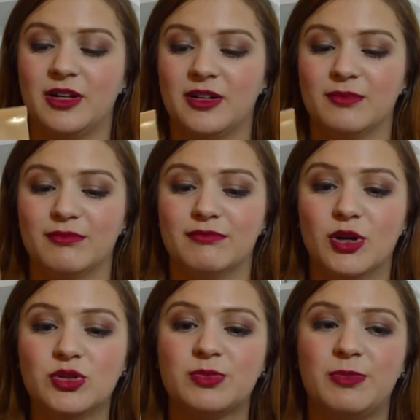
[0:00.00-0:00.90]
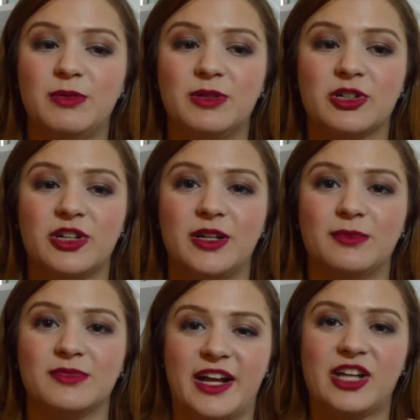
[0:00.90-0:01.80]
Um, most BB
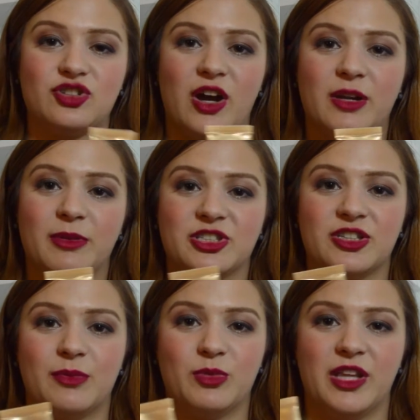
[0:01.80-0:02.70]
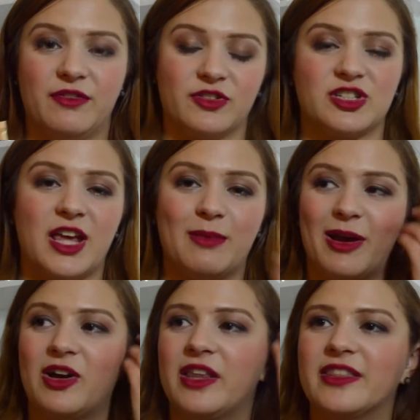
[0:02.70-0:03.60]
creams, I tried a bunch of them when they first came
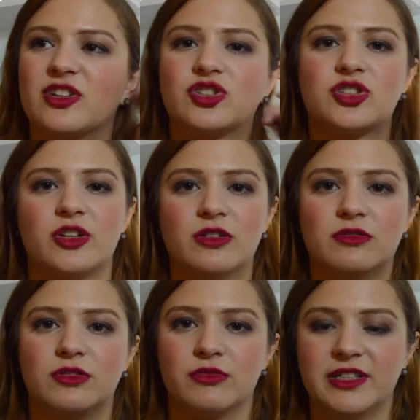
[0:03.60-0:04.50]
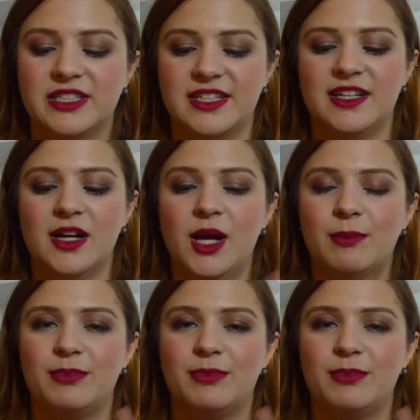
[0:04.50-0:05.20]
out and they're so greasy,